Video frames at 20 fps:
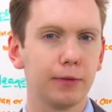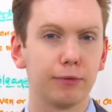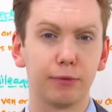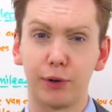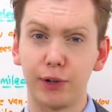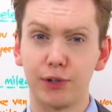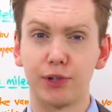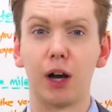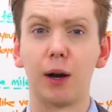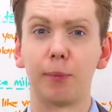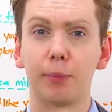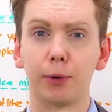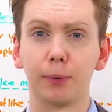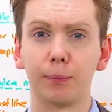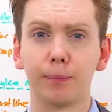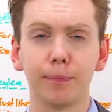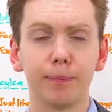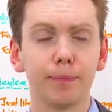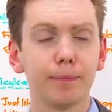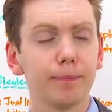For
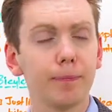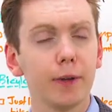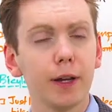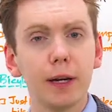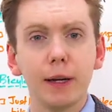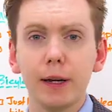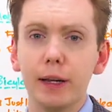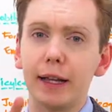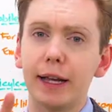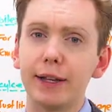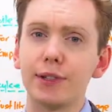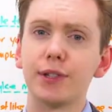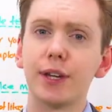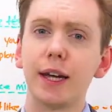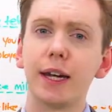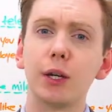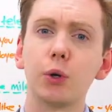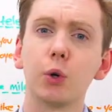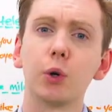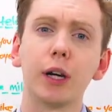example, let's
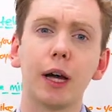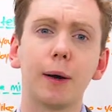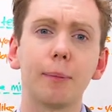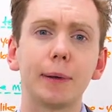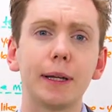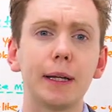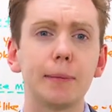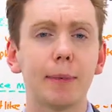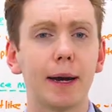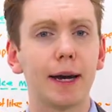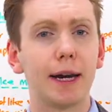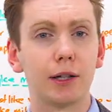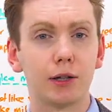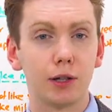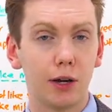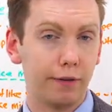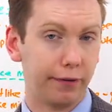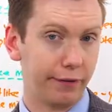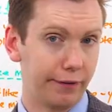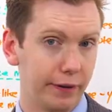say your company made
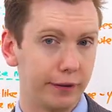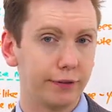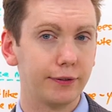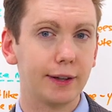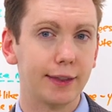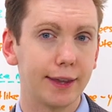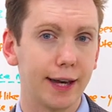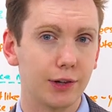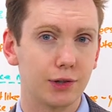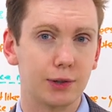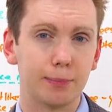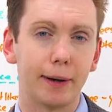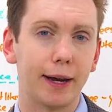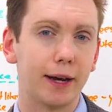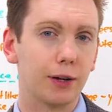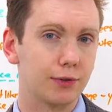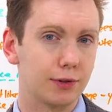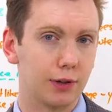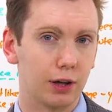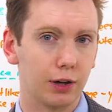
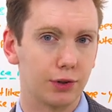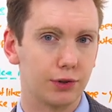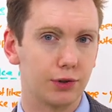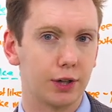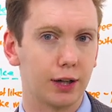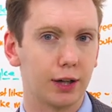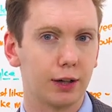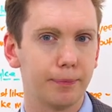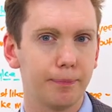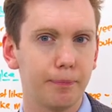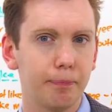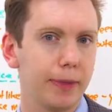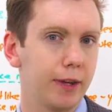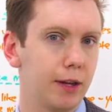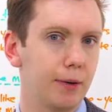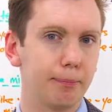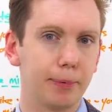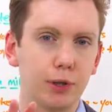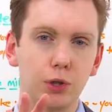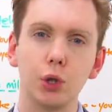£50,000 last year,
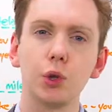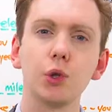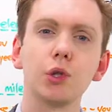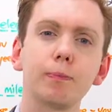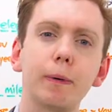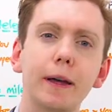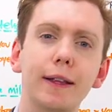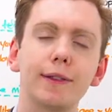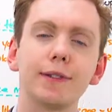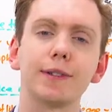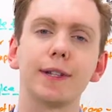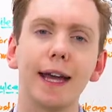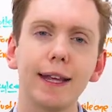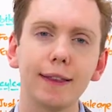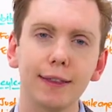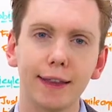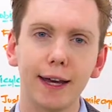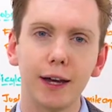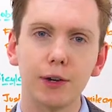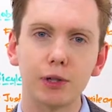but you spent
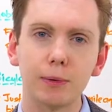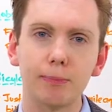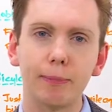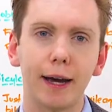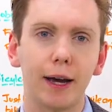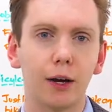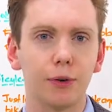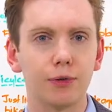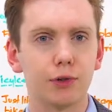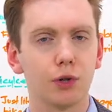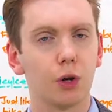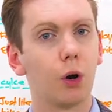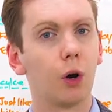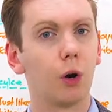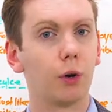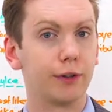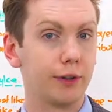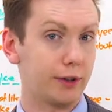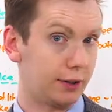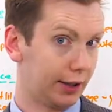£10,000
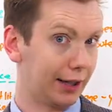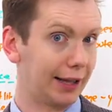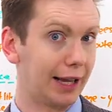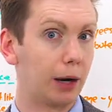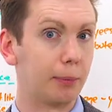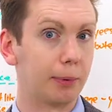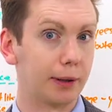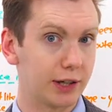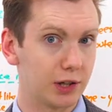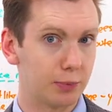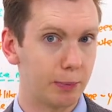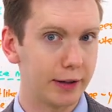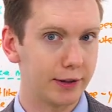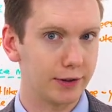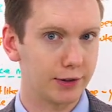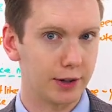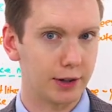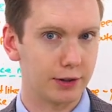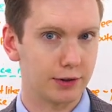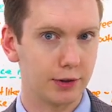on allowable
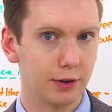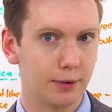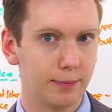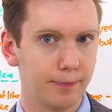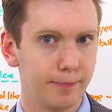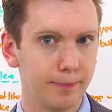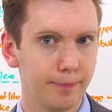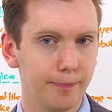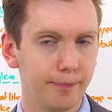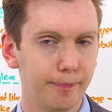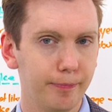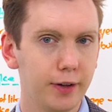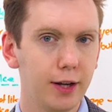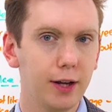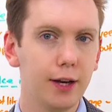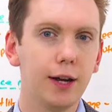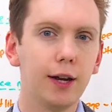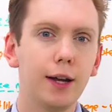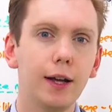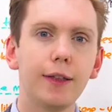expenses.
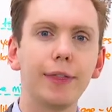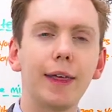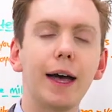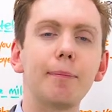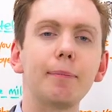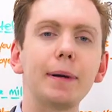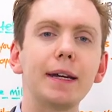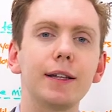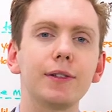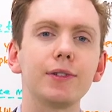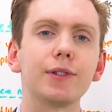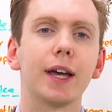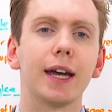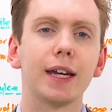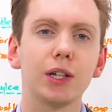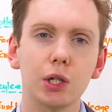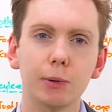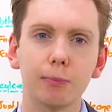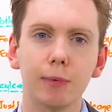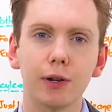That means
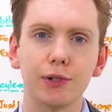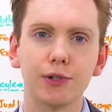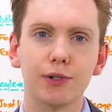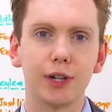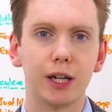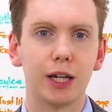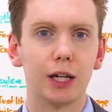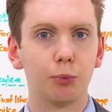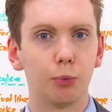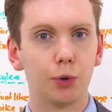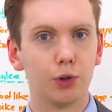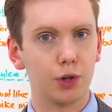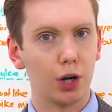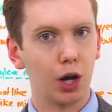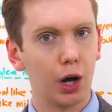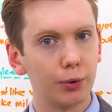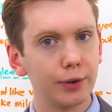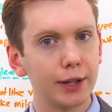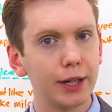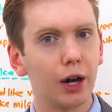HMRC would
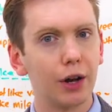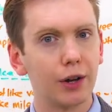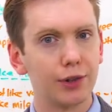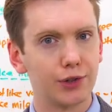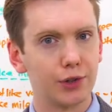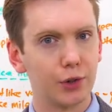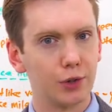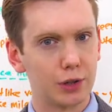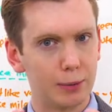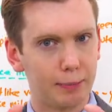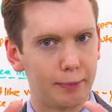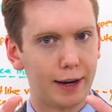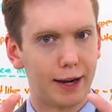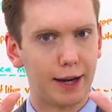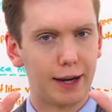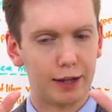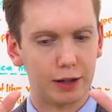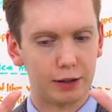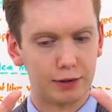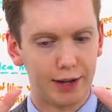only ask you to
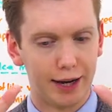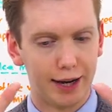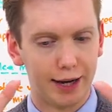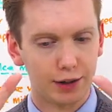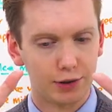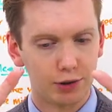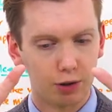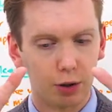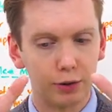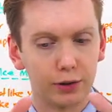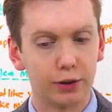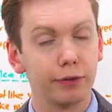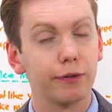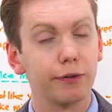pay tax on the